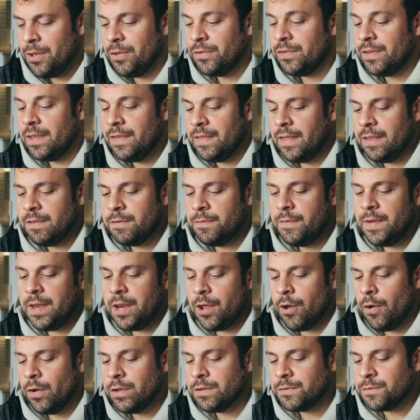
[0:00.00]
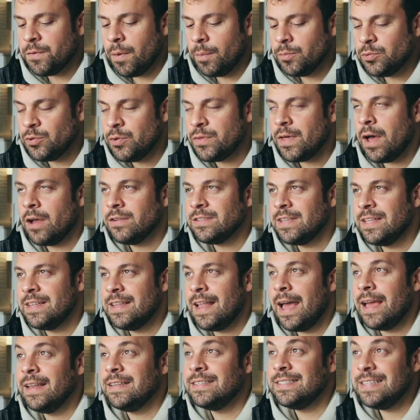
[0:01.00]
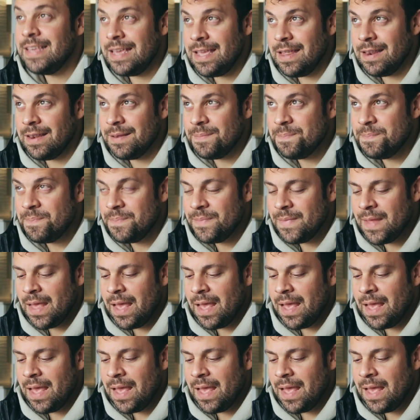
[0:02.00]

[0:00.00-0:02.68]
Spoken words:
you see, this video is from 2019.